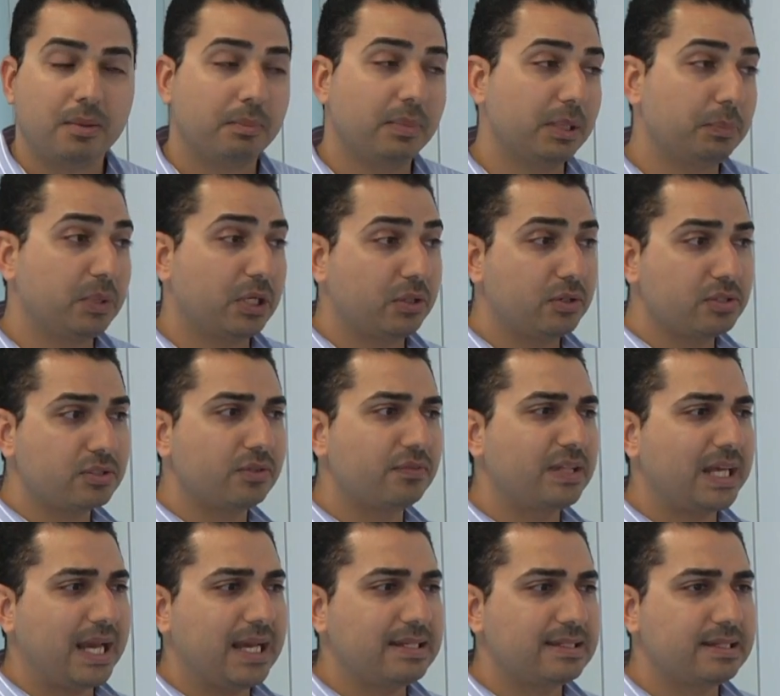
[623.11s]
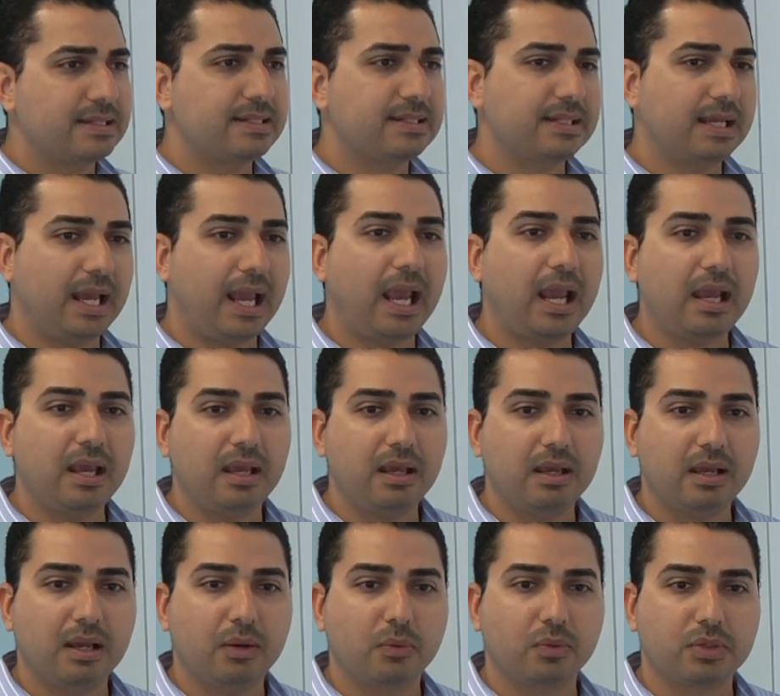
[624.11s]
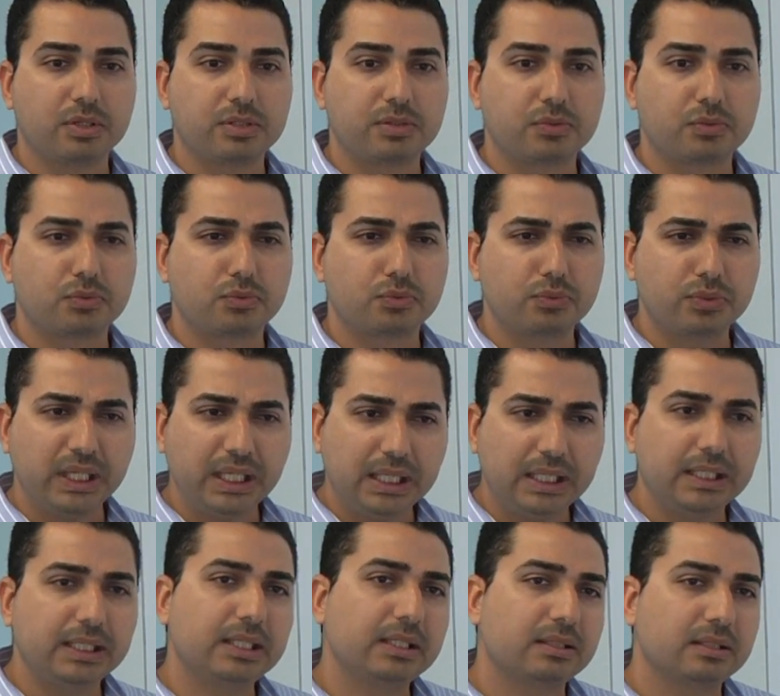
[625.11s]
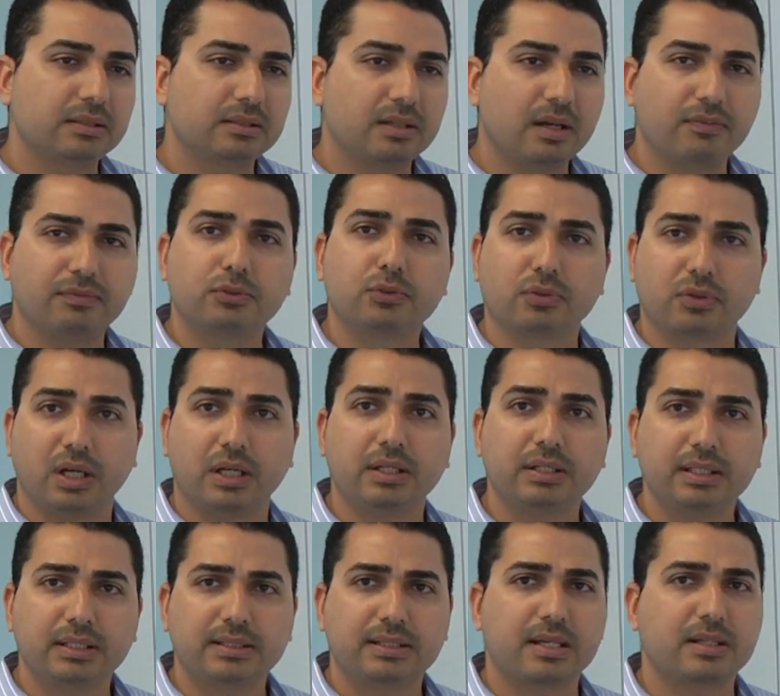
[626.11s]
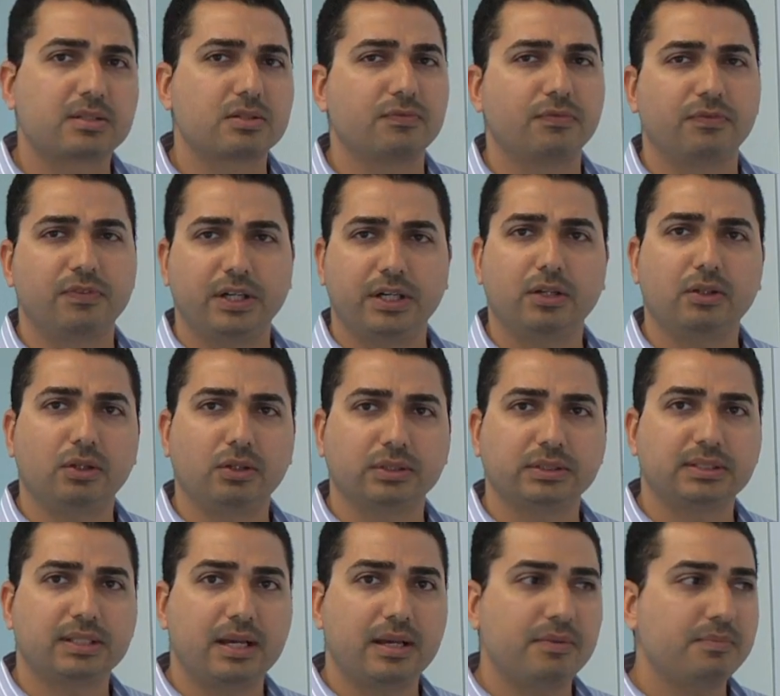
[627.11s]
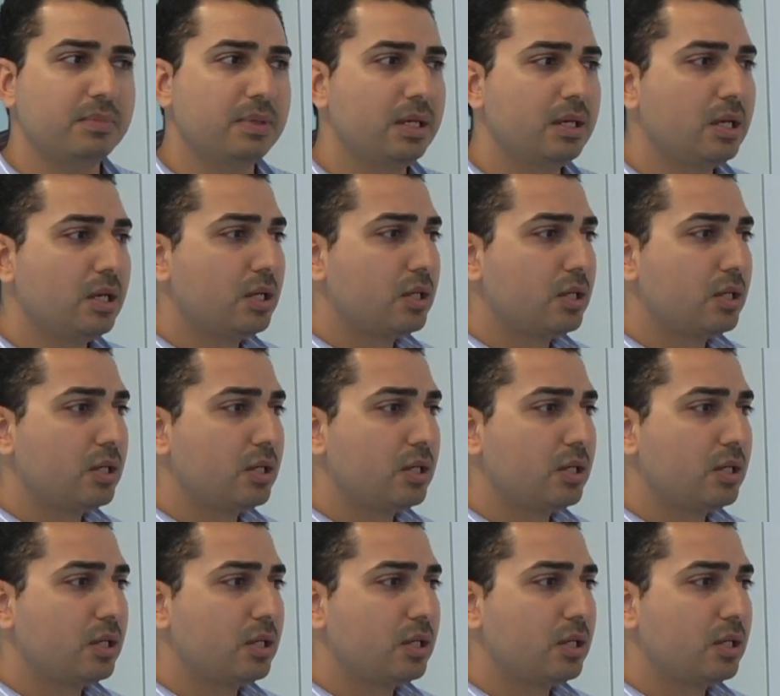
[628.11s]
But because of the SSTA was really tough to run, it takes very long time.